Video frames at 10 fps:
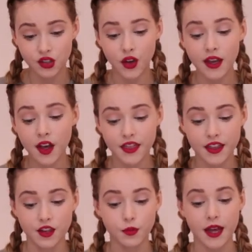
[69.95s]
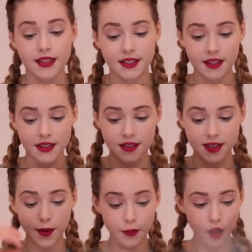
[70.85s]
So I got thinner plastic this
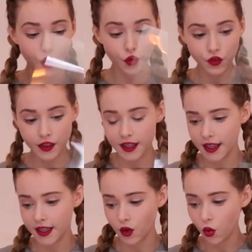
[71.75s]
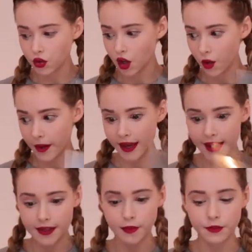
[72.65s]
time, but hopefully it can hold all my
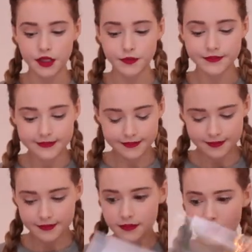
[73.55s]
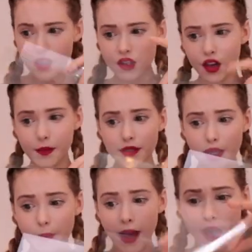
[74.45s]
items. I'm
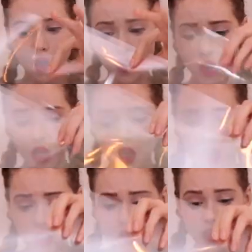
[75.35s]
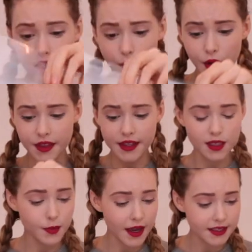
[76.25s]
somehow gonna put
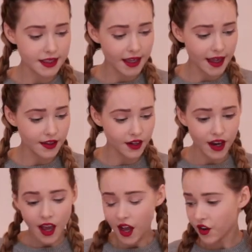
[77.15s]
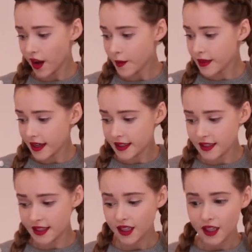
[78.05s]
this bag together. I grabbed
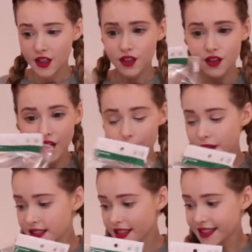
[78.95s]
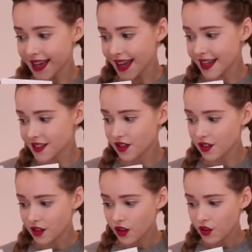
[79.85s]
this as a
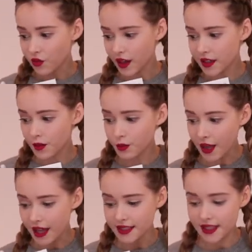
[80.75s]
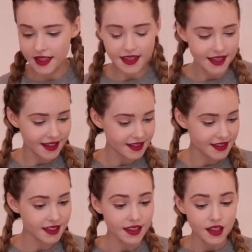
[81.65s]
handle, random plastic
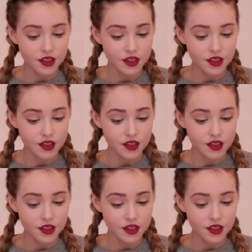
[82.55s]
things.